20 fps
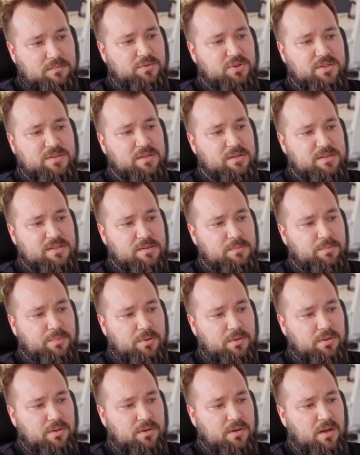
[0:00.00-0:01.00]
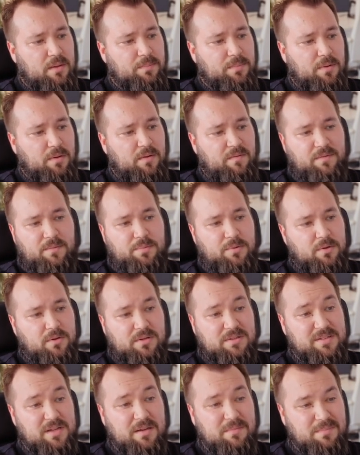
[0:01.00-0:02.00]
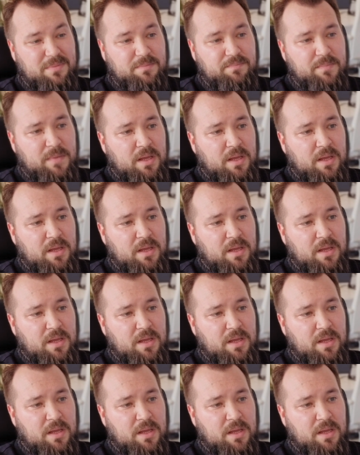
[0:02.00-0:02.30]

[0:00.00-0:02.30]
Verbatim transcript: Just a simple lookup of the product type.